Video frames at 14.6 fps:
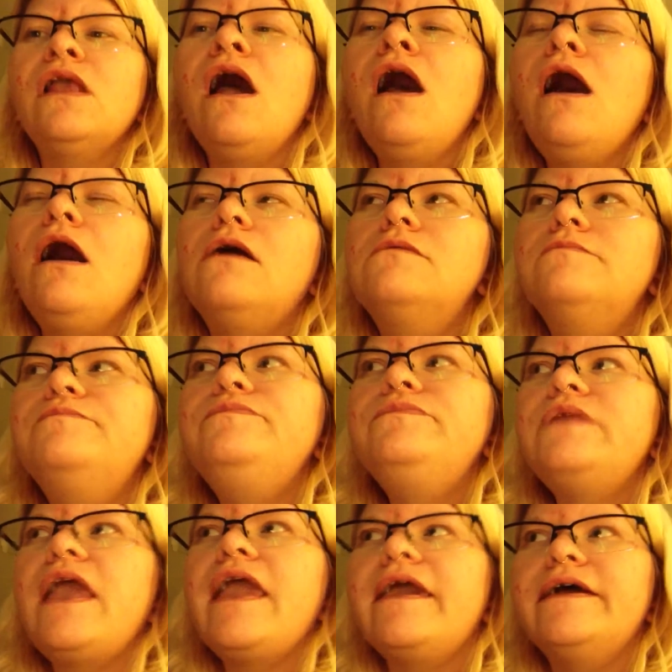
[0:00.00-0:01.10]

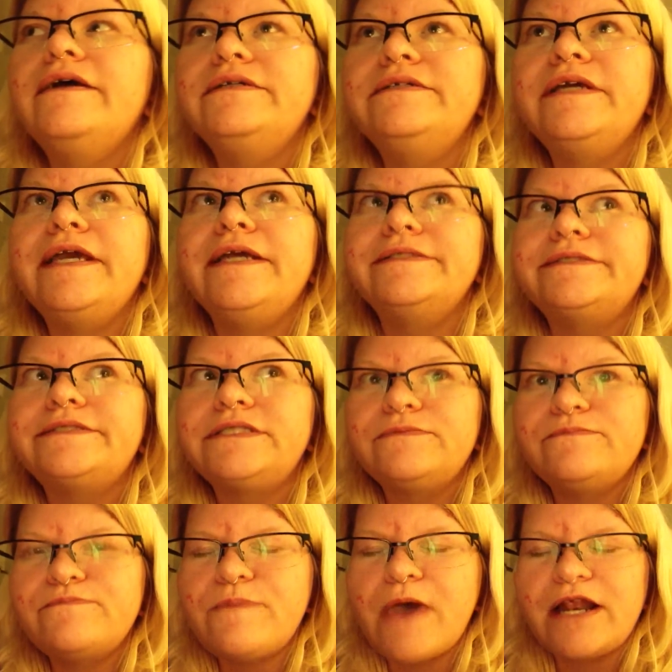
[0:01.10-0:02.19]
And he has
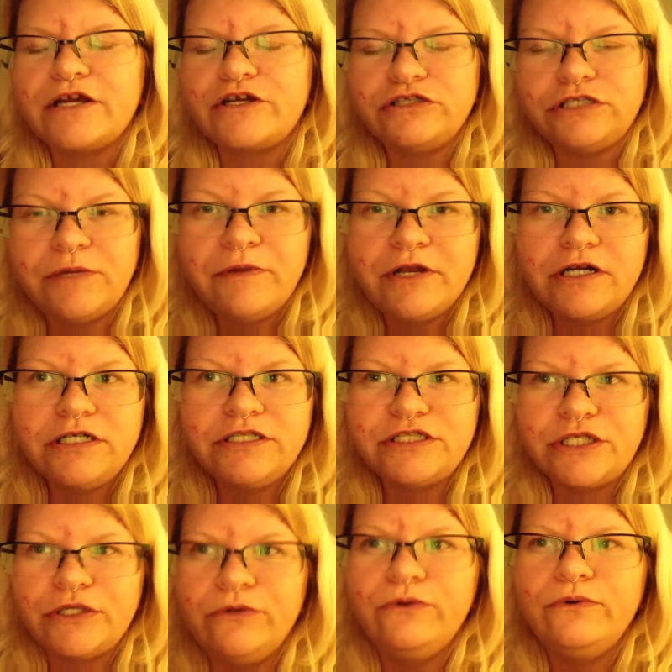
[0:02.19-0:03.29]
been a contributor
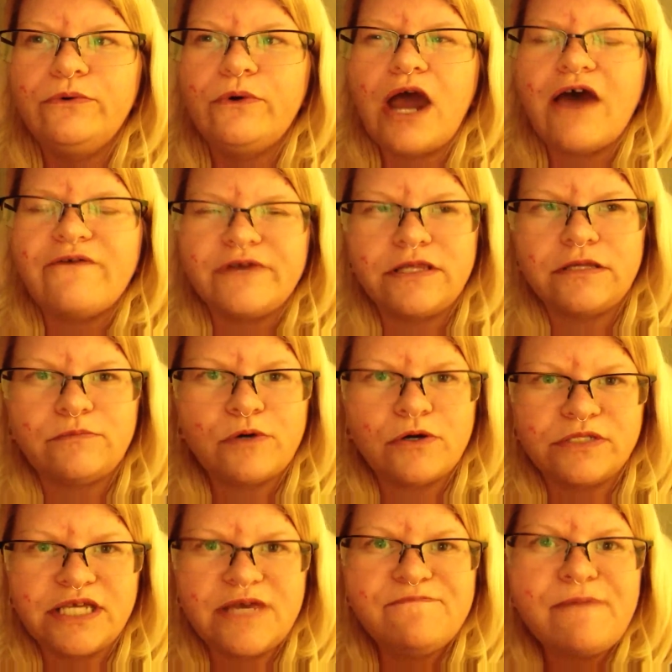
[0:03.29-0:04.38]
to Huffington
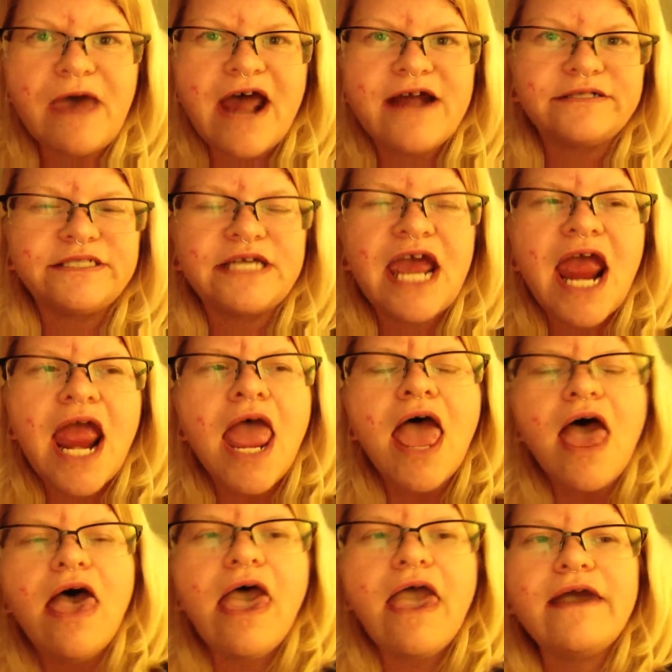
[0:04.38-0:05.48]
Post Impact.
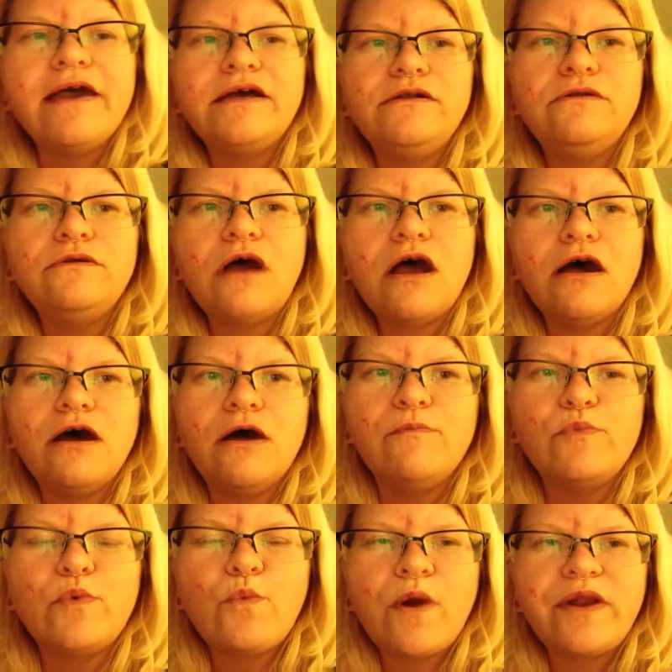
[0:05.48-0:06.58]
And
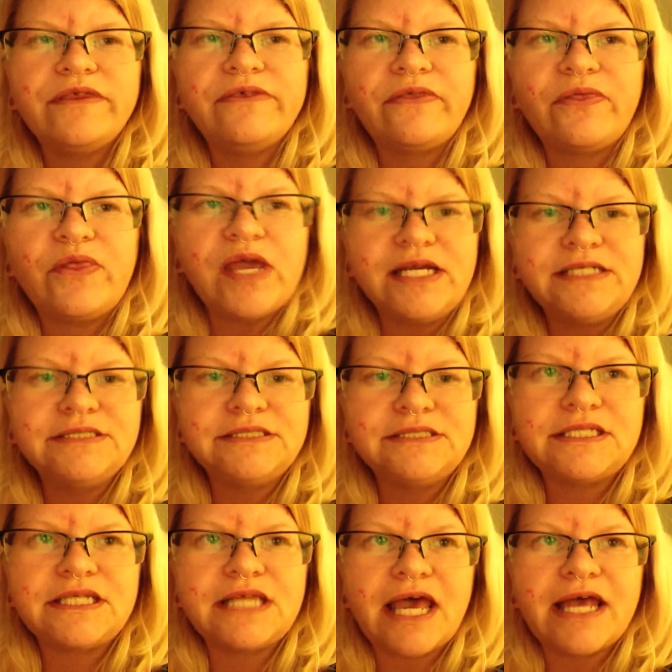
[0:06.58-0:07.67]
one of the
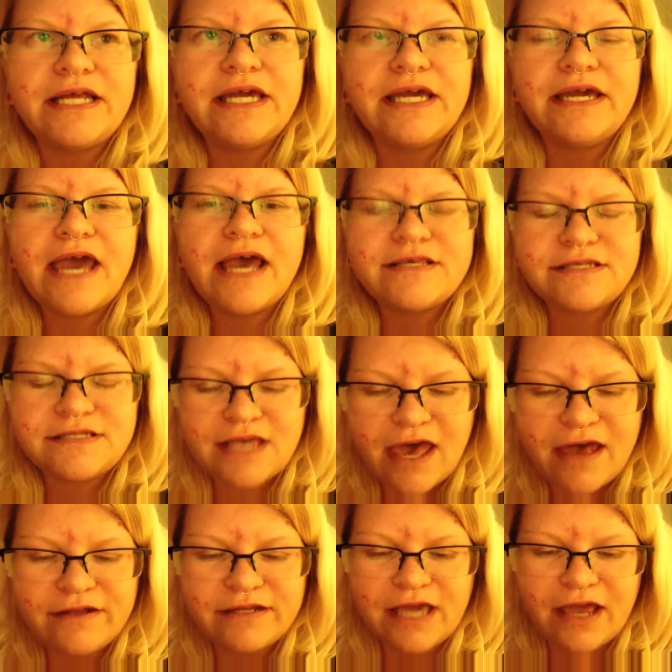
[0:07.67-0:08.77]
things that he has
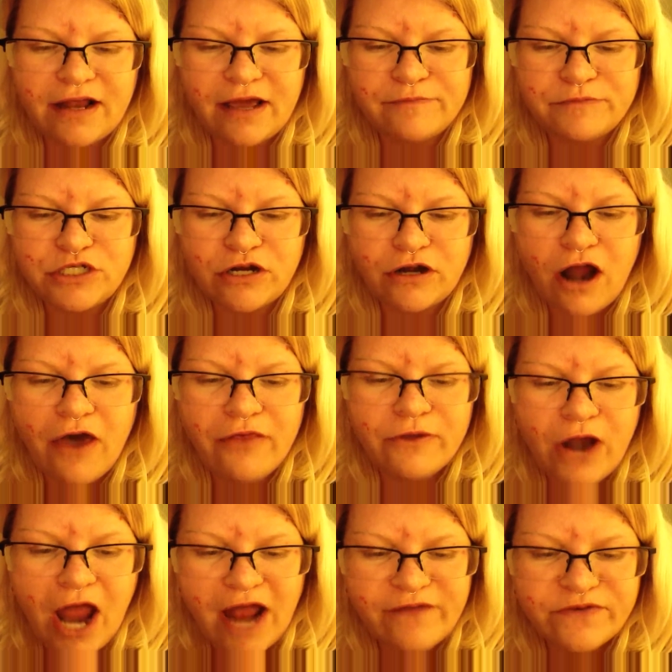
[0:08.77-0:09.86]
said, and I'm sure
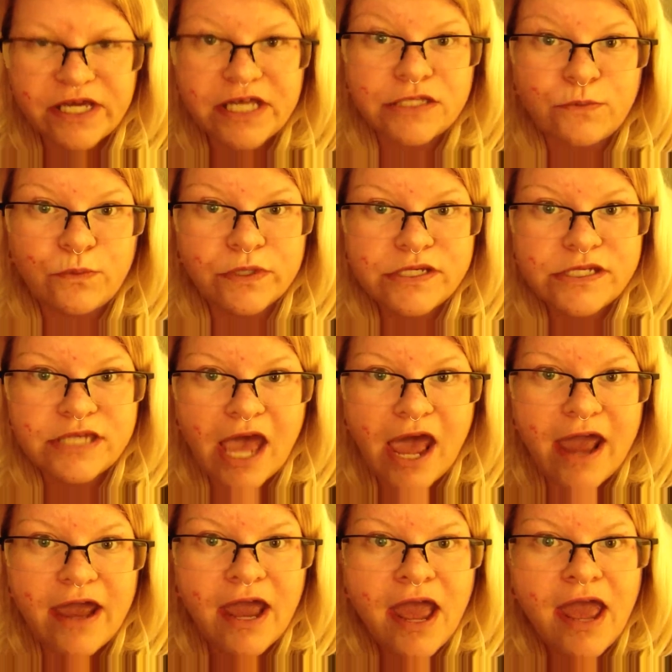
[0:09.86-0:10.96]
other advocates will
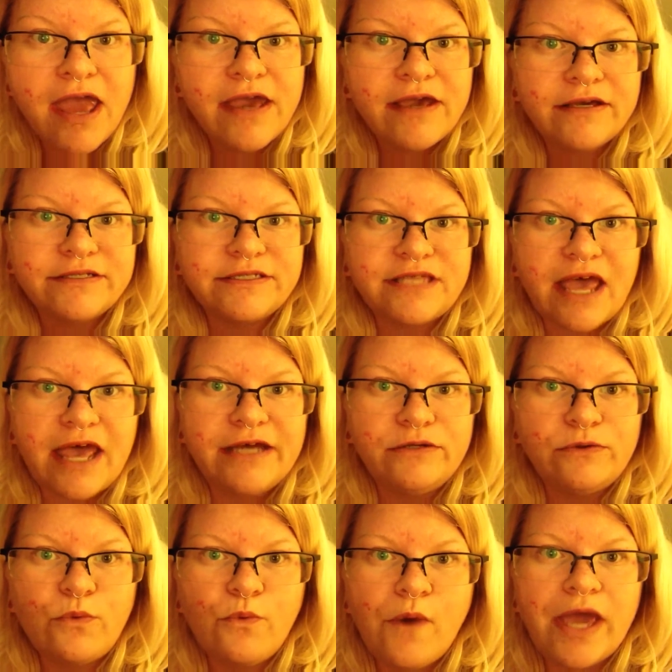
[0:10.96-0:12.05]
say, is
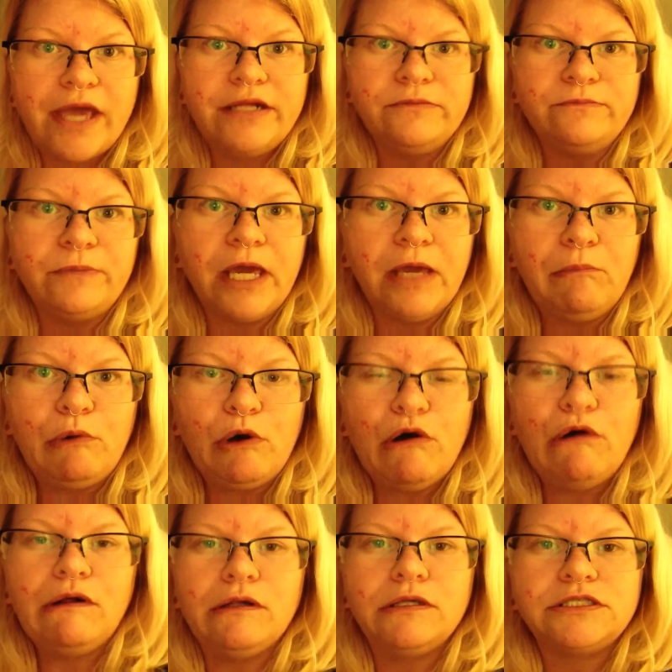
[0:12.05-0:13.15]
that when
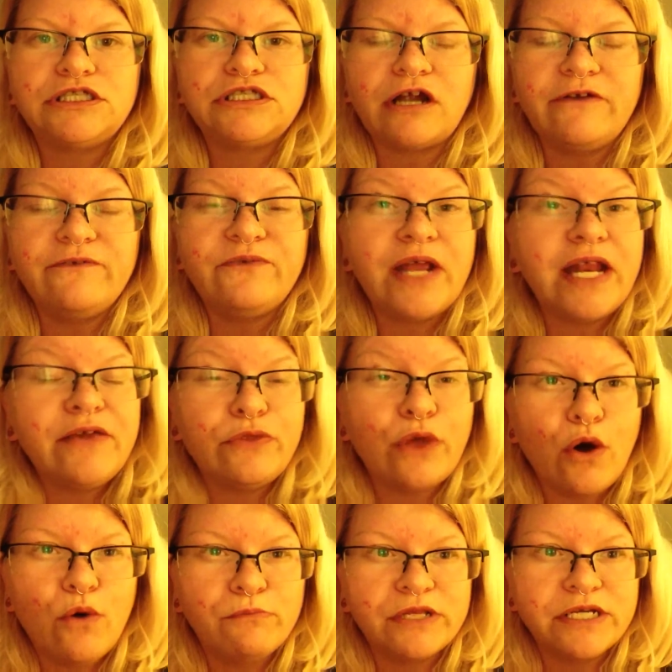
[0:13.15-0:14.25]
people start feeding the
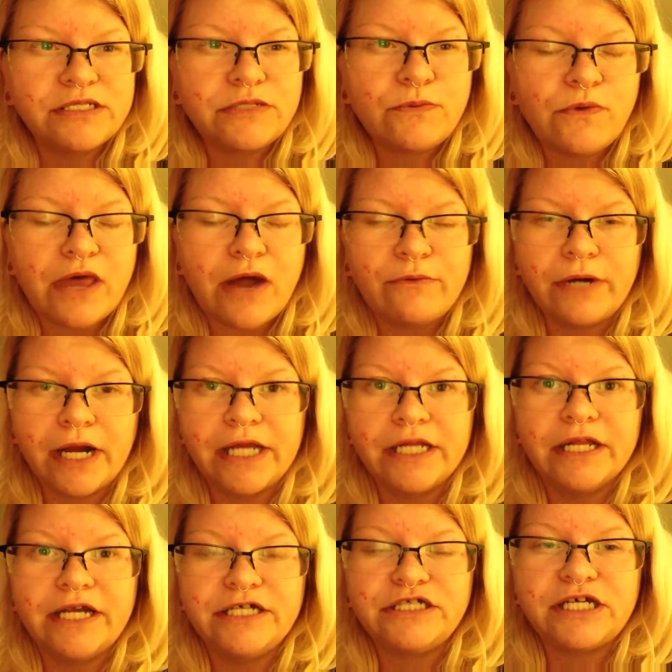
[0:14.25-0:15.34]
homeless without
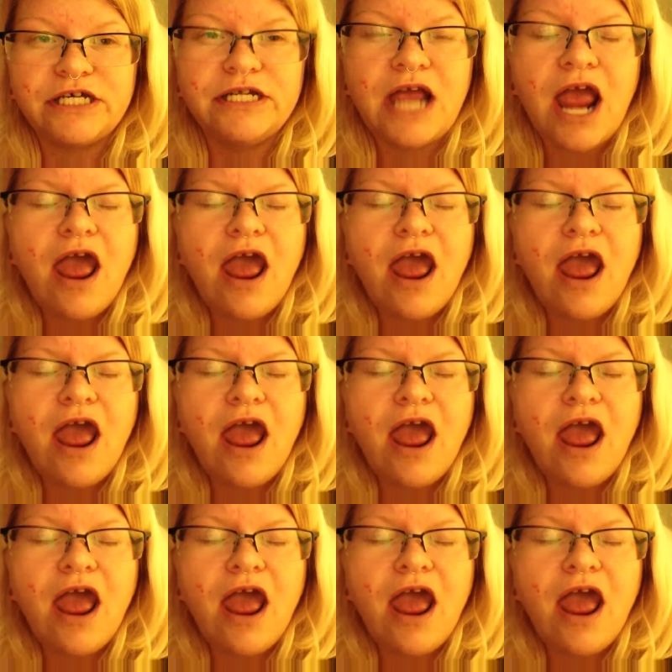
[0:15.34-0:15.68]
regulation,